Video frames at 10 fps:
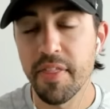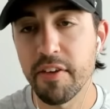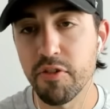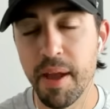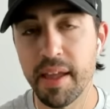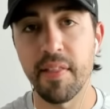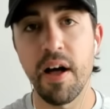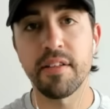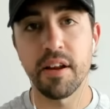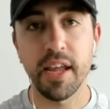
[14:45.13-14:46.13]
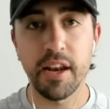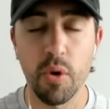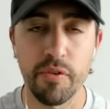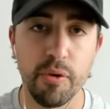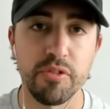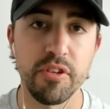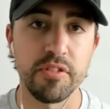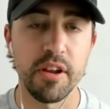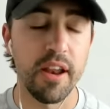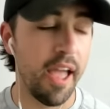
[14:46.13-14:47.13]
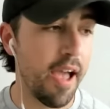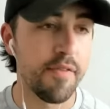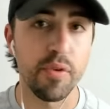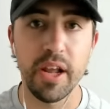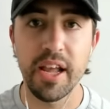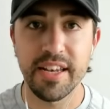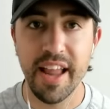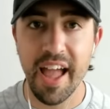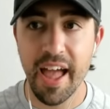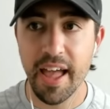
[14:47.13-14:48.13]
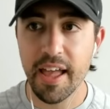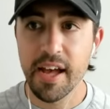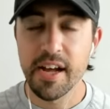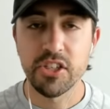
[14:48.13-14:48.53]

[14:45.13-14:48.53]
Thanks for making Locked On Heat your first listen every day.